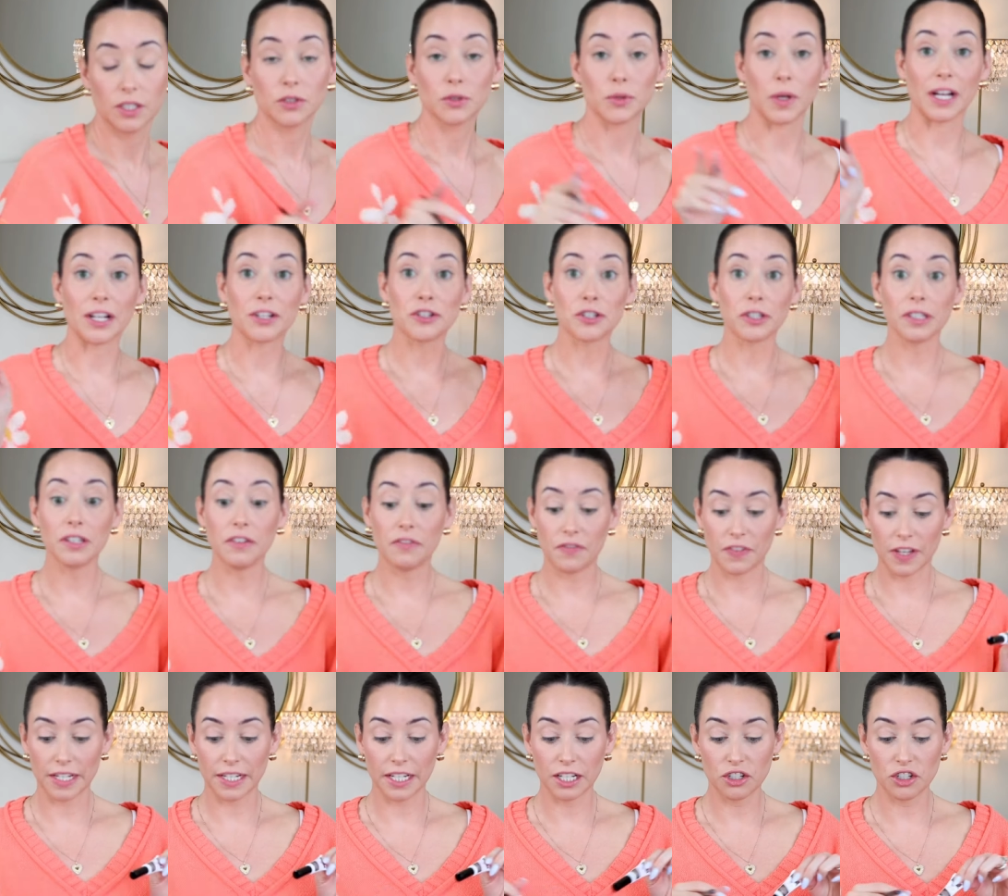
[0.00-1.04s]
So I actually
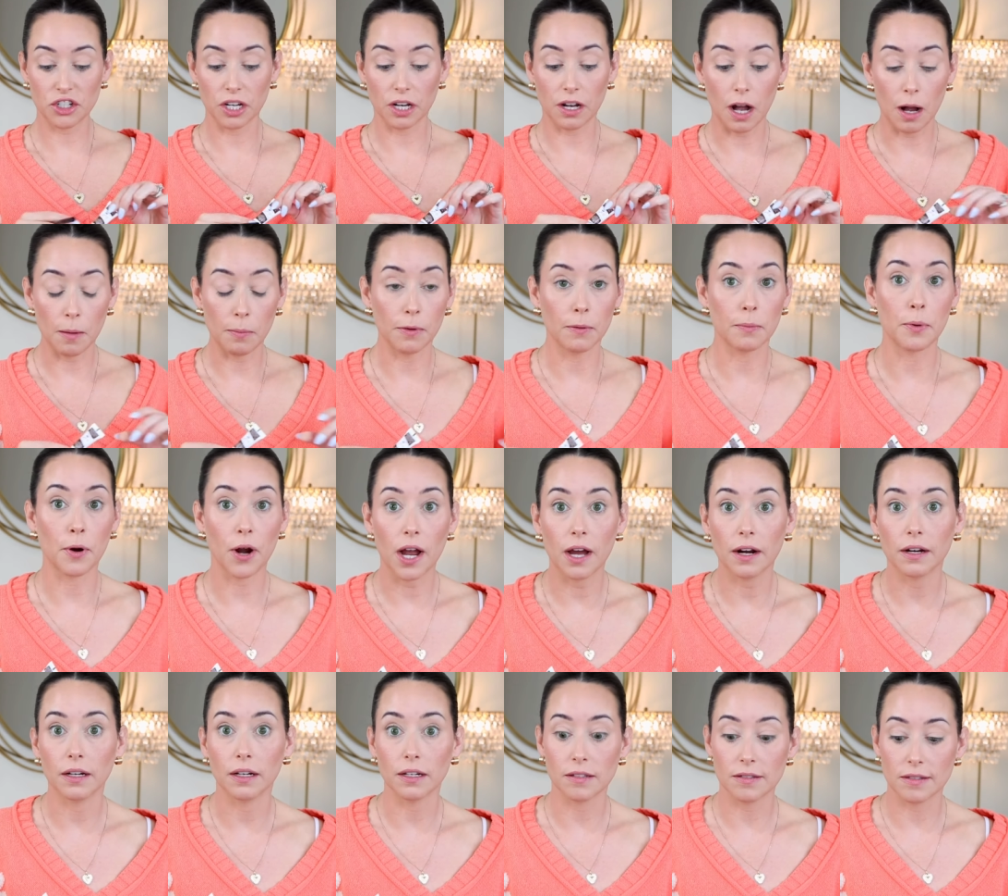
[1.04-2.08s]
finished a couple
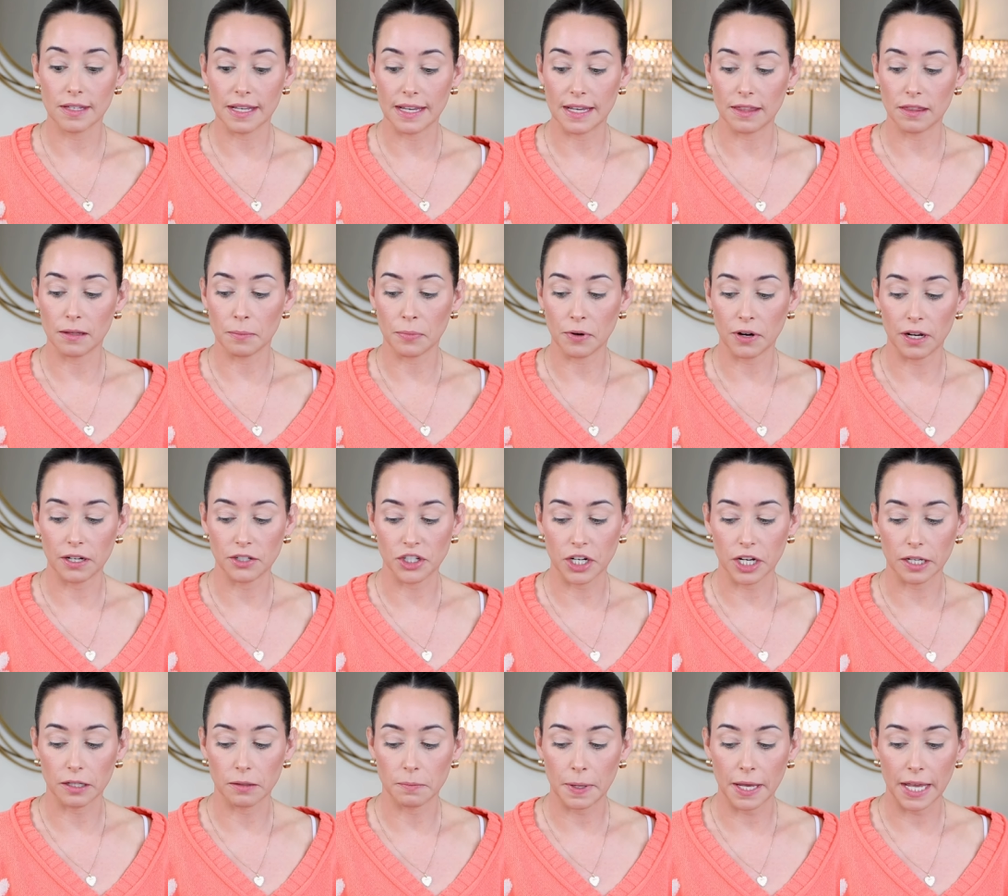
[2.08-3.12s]
products in the
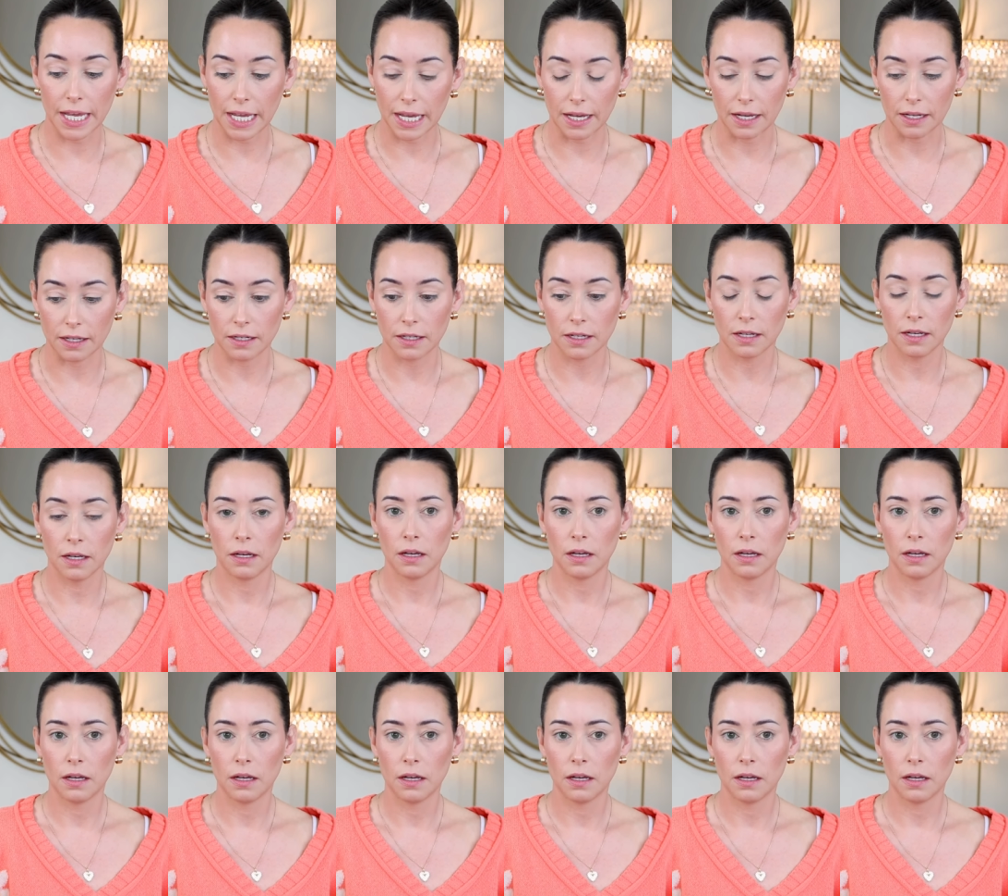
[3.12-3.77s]
project pan.